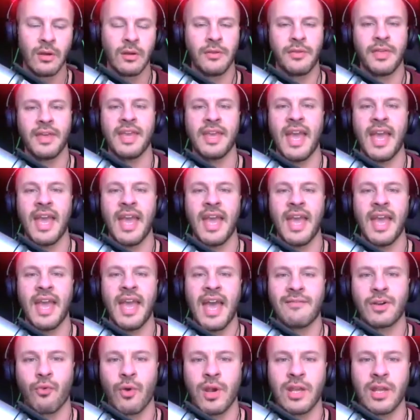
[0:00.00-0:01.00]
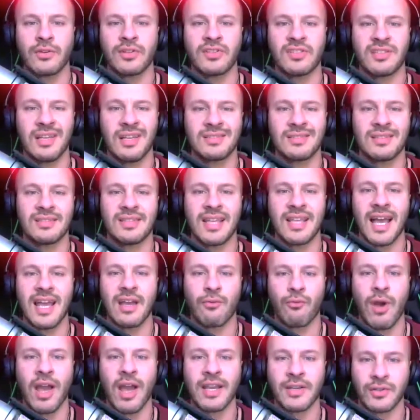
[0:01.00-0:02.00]
they have a greater sense of
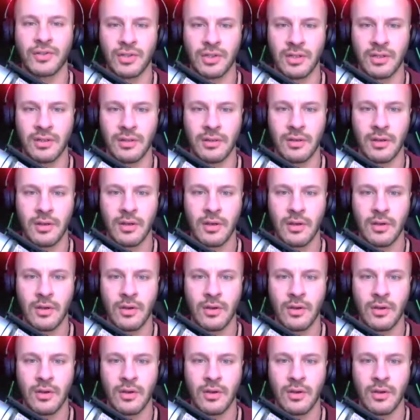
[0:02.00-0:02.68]
direction.